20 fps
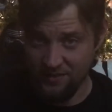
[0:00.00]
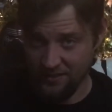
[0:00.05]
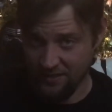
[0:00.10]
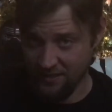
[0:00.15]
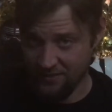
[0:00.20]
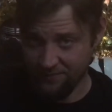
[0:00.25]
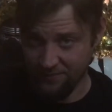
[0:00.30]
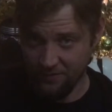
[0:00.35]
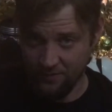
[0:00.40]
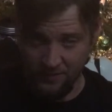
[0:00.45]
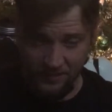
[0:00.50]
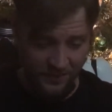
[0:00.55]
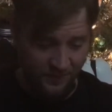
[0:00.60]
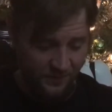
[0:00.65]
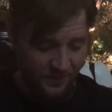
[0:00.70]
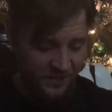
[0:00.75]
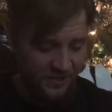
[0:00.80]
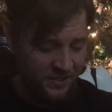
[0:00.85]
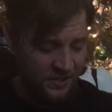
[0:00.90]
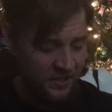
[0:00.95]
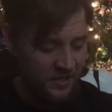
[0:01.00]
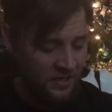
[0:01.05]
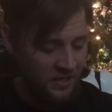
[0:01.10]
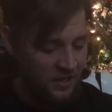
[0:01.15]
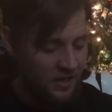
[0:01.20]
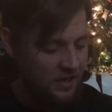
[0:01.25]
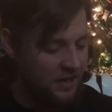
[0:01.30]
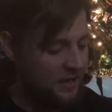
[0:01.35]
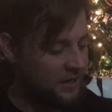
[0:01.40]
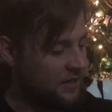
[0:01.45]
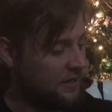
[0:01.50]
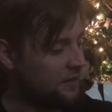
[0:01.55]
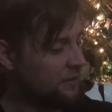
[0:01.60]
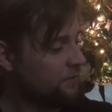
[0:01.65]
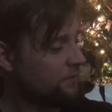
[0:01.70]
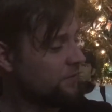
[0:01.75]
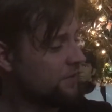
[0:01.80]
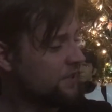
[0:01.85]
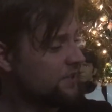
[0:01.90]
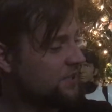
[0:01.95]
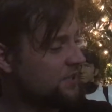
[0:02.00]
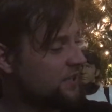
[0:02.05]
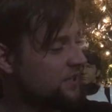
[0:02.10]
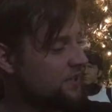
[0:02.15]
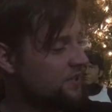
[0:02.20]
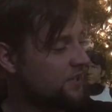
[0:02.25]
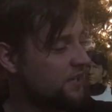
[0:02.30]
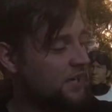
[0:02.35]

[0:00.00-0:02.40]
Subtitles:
I got for Christmas. This is